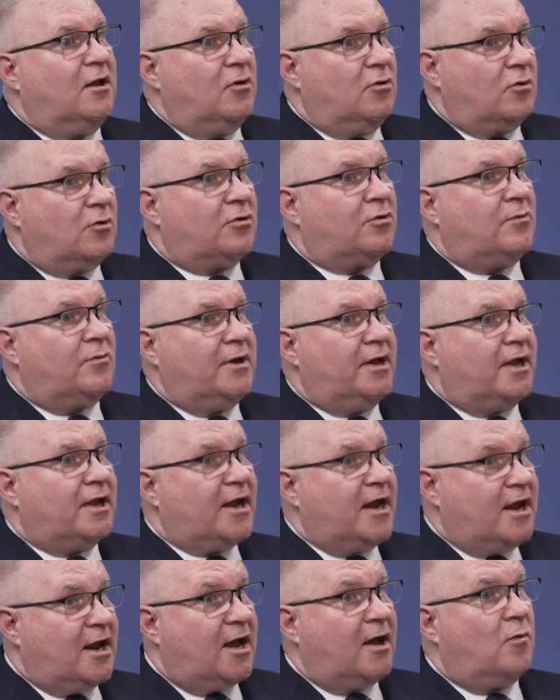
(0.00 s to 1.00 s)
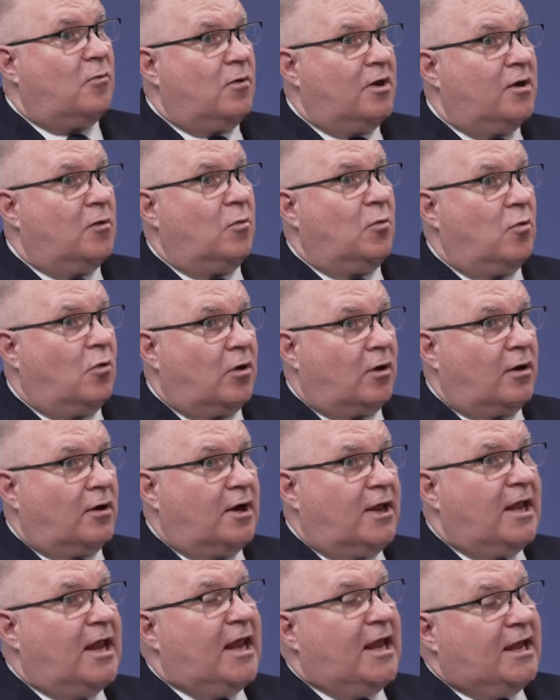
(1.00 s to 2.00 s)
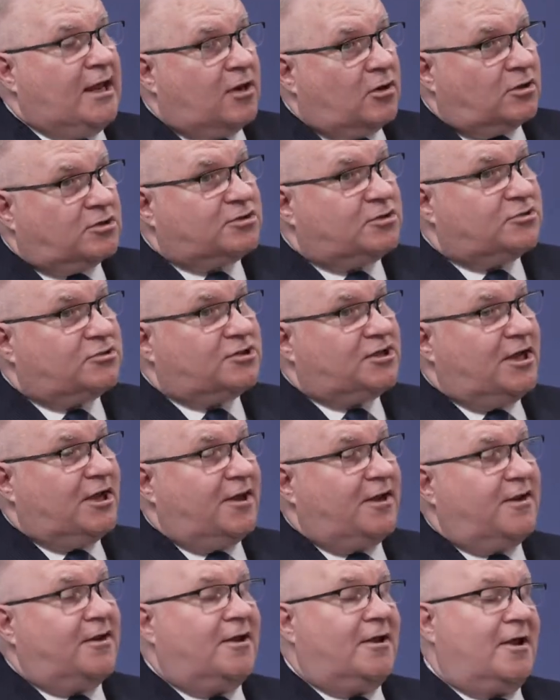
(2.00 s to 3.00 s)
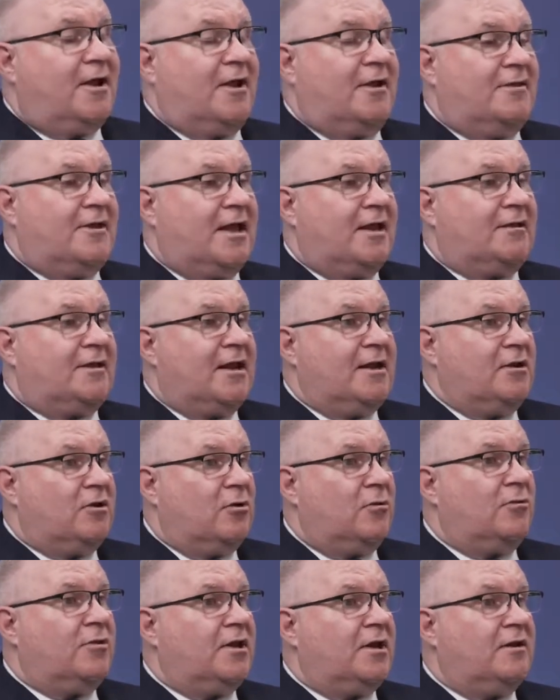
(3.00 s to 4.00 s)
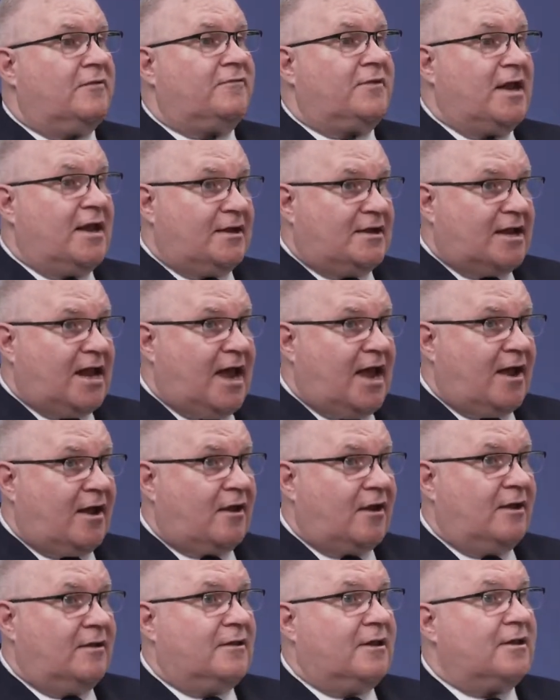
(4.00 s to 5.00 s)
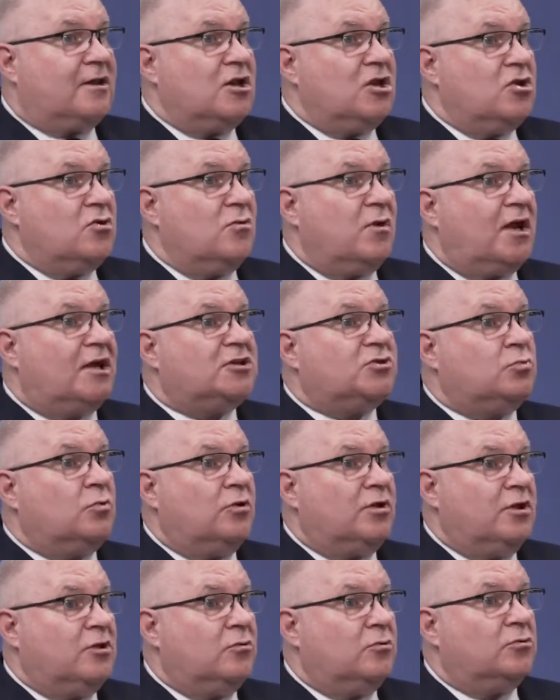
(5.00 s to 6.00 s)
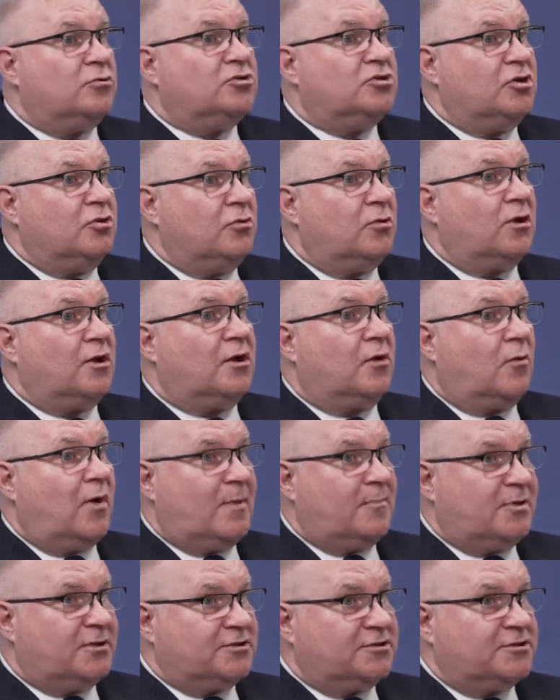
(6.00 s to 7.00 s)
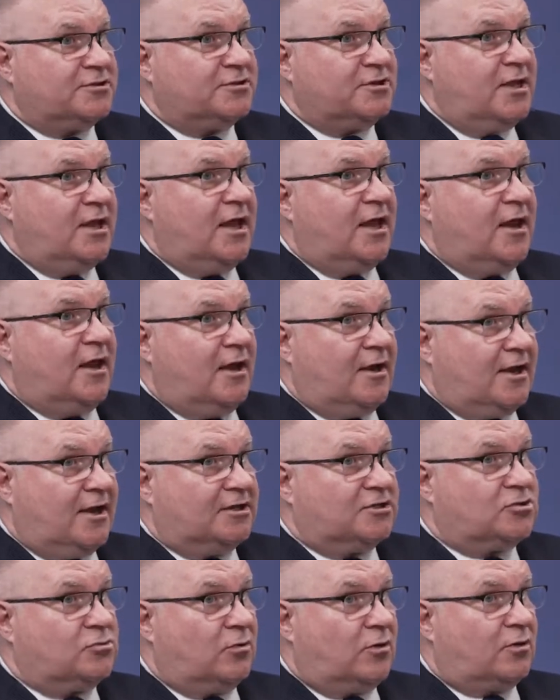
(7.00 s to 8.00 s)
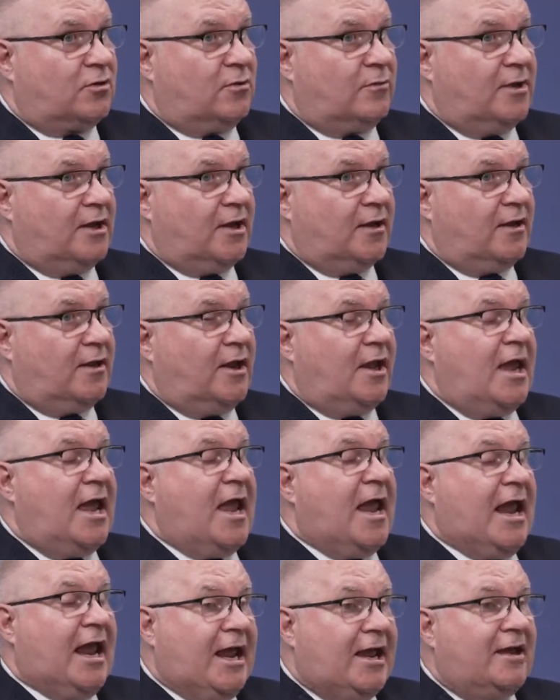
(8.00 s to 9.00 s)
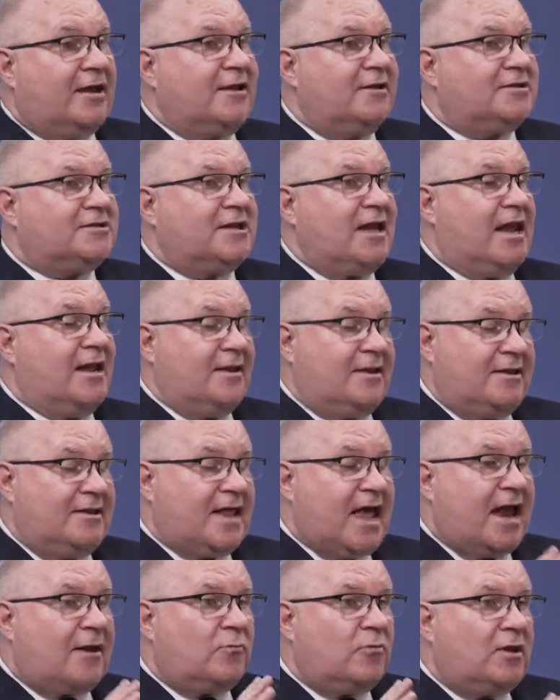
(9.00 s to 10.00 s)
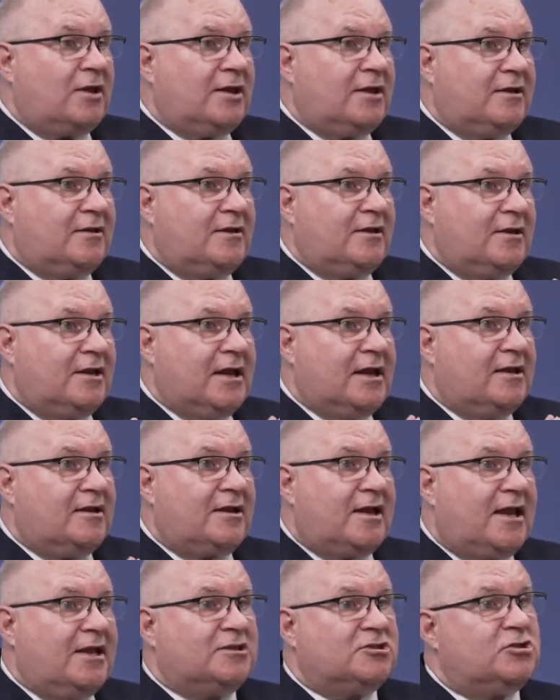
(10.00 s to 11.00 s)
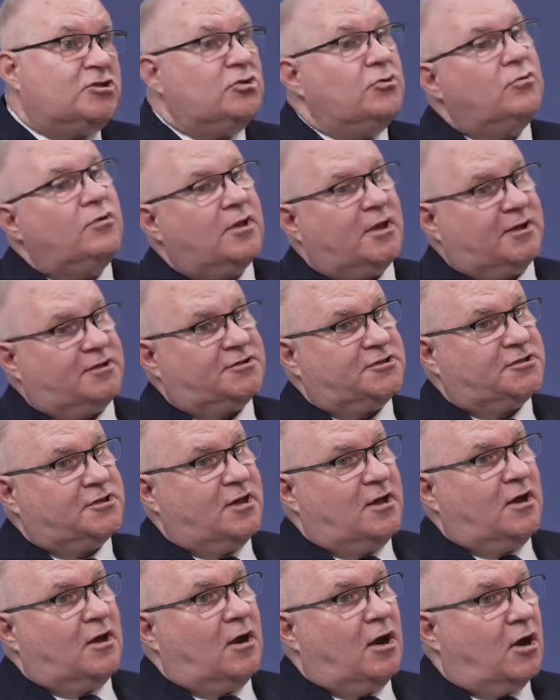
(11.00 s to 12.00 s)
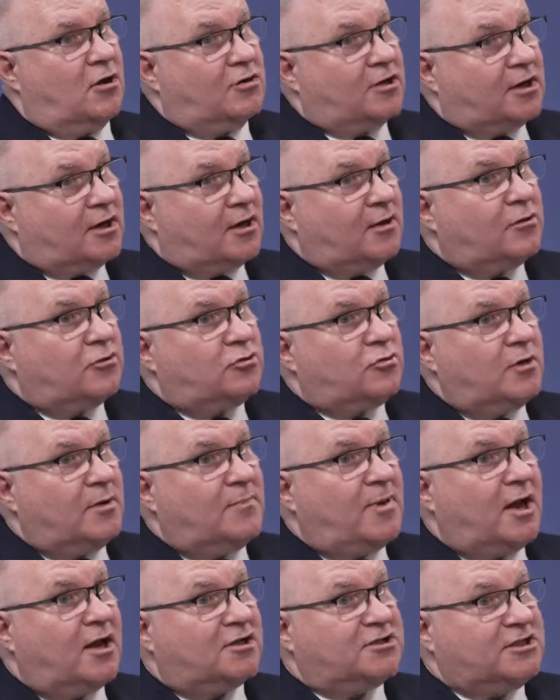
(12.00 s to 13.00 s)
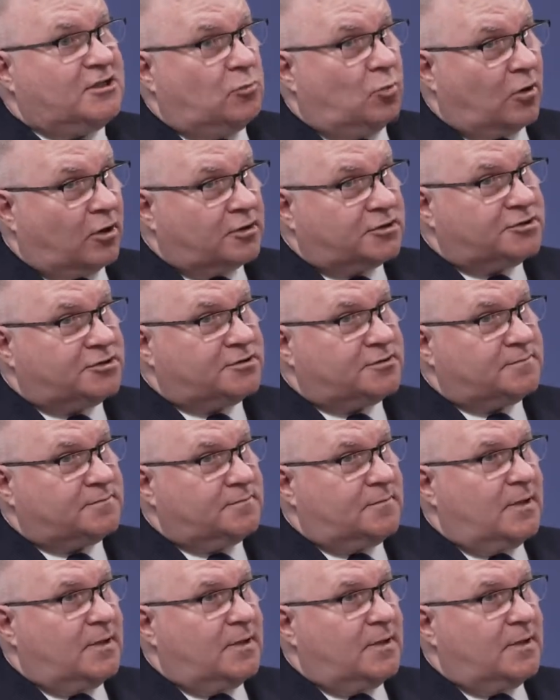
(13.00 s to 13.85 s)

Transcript: North Korea cannot win a war. He also said that they know that if they attack, that the U.S. will use nuclear weapons against North Korea. And that really indicates two things. Our declaratory policy works,